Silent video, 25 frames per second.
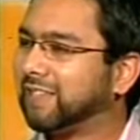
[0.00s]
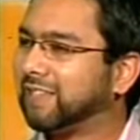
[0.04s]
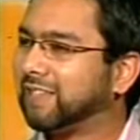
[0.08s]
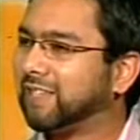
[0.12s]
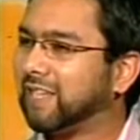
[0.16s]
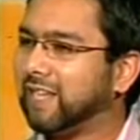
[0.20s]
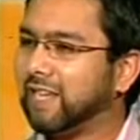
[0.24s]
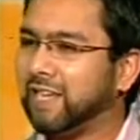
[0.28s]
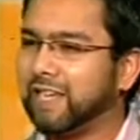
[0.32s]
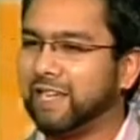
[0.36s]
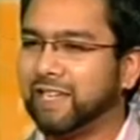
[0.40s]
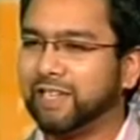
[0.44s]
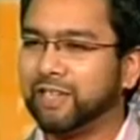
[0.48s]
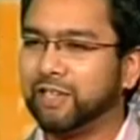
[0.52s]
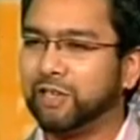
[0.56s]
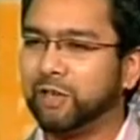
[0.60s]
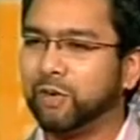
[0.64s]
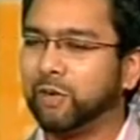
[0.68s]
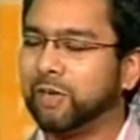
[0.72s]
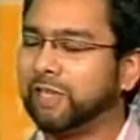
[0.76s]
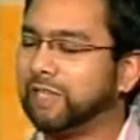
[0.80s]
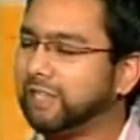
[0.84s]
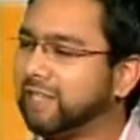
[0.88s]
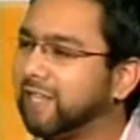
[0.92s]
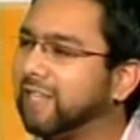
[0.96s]
It's, you
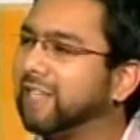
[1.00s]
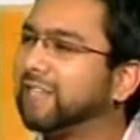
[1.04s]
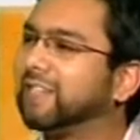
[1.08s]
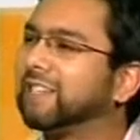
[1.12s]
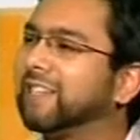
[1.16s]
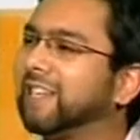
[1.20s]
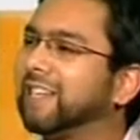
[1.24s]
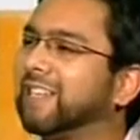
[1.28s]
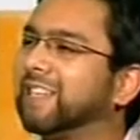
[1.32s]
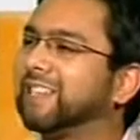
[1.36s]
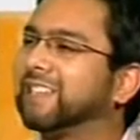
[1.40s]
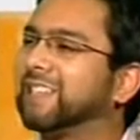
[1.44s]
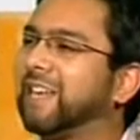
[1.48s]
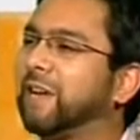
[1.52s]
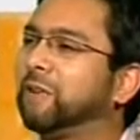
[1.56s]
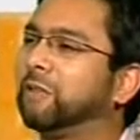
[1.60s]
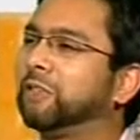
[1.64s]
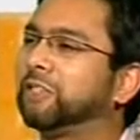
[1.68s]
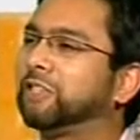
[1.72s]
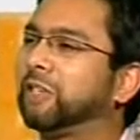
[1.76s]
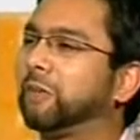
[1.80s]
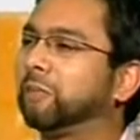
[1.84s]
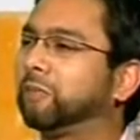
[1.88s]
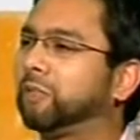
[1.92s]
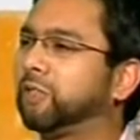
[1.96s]
know, it's, it's, it's
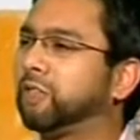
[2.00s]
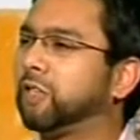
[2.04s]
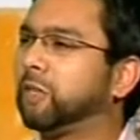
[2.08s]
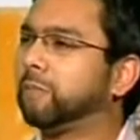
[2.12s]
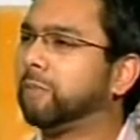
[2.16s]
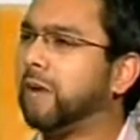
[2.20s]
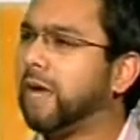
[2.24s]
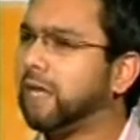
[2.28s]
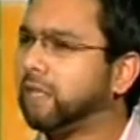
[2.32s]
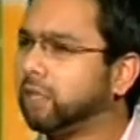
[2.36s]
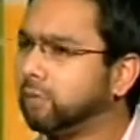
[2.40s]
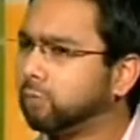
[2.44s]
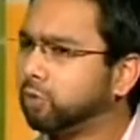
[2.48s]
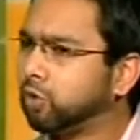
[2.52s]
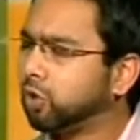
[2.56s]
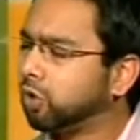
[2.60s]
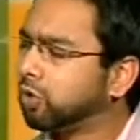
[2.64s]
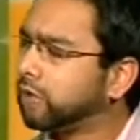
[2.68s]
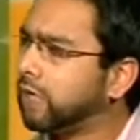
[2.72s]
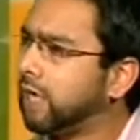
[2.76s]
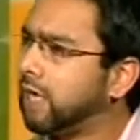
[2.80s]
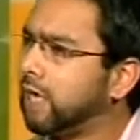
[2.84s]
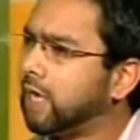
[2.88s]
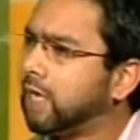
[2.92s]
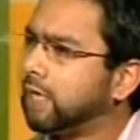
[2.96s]
our job to remind them
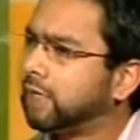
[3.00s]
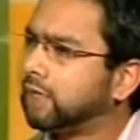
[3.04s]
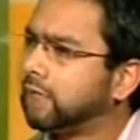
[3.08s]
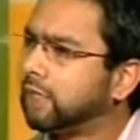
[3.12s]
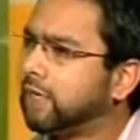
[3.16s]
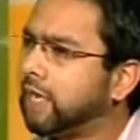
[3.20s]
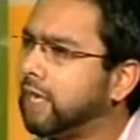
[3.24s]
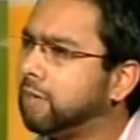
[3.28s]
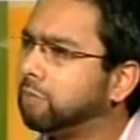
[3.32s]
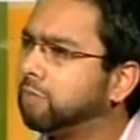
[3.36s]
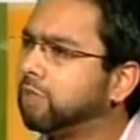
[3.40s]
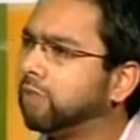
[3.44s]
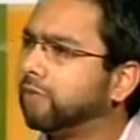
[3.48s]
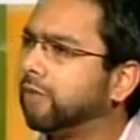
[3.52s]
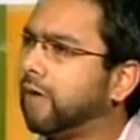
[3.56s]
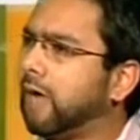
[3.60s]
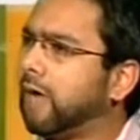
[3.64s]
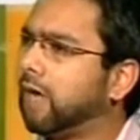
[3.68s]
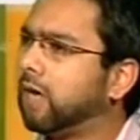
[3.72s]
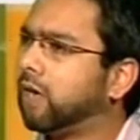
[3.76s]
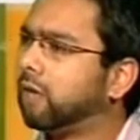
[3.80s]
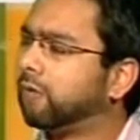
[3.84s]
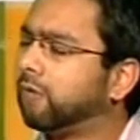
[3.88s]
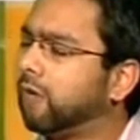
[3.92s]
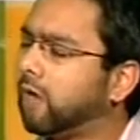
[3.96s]
so that the names of,
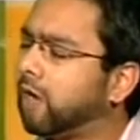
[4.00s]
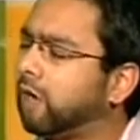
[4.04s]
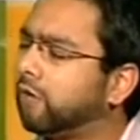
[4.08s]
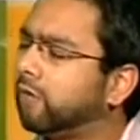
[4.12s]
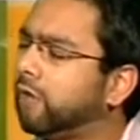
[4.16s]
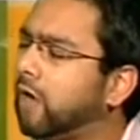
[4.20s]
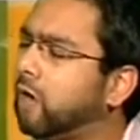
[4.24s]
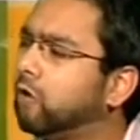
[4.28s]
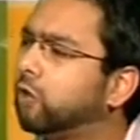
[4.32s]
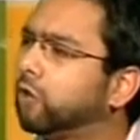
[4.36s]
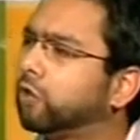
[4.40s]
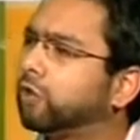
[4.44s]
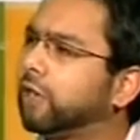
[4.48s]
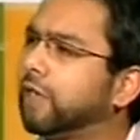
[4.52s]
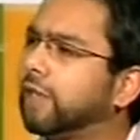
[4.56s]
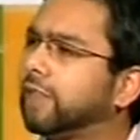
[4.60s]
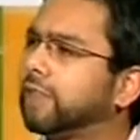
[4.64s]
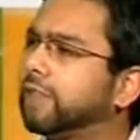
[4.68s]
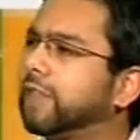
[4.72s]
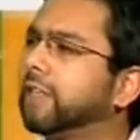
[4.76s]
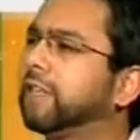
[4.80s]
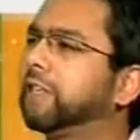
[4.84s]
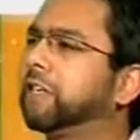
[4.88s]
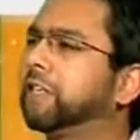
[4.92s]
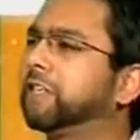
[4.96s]
of, of our
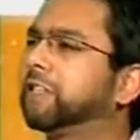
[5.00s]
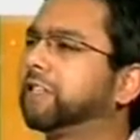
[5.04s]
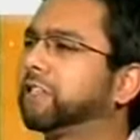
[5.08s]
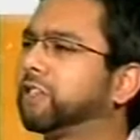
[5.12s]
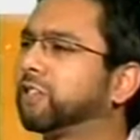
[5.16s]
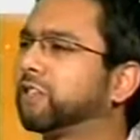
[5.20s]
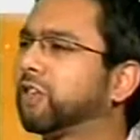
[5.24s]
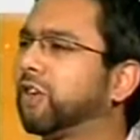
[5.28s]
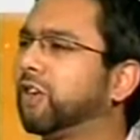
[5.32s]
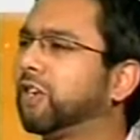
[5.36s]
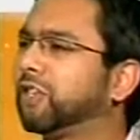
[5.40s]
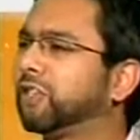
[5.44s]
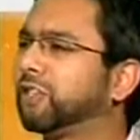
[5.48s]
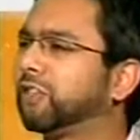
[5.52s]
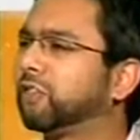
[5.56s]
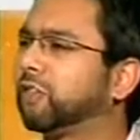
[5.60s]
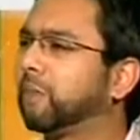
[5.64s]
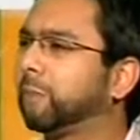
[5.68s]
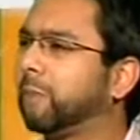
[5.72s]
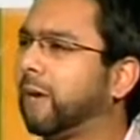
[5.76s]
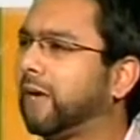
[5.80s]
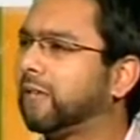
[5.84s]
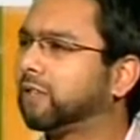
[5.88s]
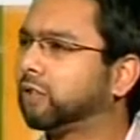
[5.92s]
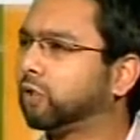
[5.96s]
great thinkers and scholars of
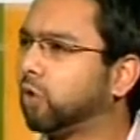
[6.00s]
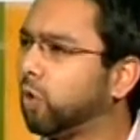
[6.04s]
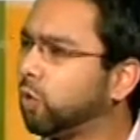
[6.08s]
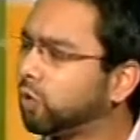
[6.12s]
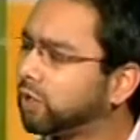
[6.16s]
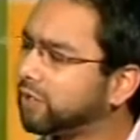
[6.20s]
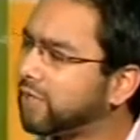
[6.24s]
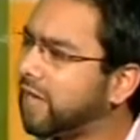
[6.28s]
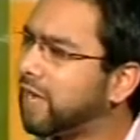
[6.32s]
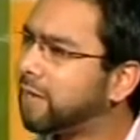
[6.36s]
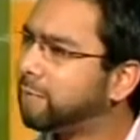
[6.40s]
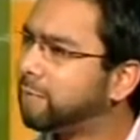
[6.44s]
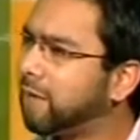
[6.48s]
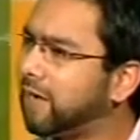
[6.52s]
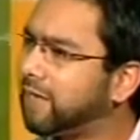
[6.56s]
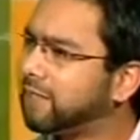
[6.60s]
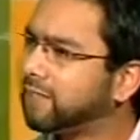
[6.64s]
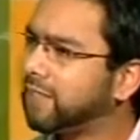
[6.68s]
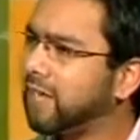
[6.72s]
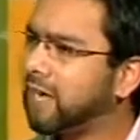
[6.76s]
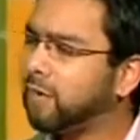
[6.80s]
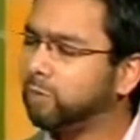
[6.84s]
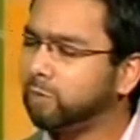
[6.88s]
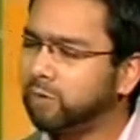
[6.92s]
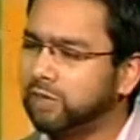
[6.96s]
the past go side by
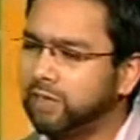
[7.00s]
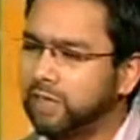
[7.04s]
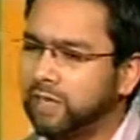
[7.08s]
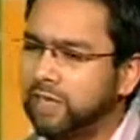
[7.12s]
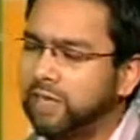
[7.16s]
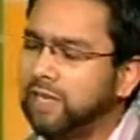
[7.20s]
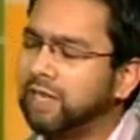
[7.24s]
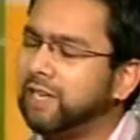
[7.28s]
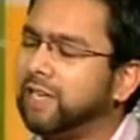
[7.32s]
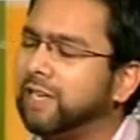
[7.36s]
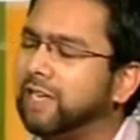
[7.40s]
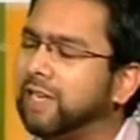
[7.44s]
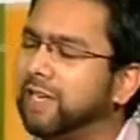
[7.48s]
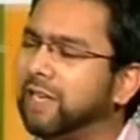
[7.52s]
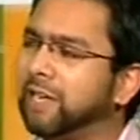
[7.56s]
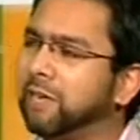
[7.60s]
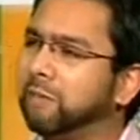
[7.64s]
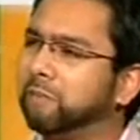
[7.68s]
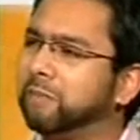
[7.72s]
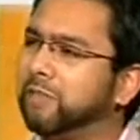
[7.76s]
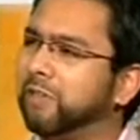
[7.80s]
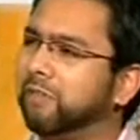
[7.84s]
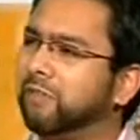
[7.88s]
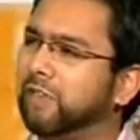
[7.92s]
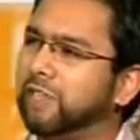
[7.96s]
side with
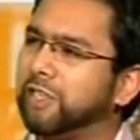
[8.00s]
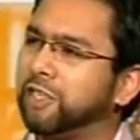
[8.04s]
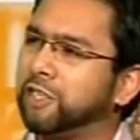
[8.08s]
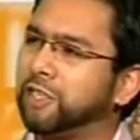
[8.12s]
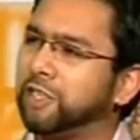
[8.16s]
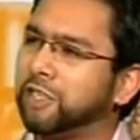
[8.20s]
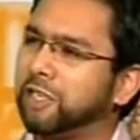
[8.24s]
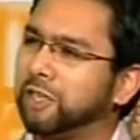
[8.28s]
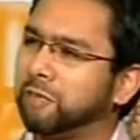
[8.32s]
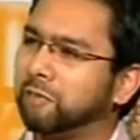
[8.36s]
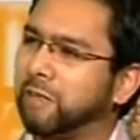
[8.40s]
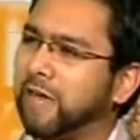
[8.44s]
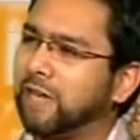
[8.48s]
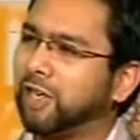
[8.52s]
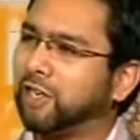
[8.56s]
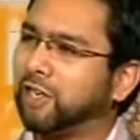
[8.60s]
um, Da Vinci and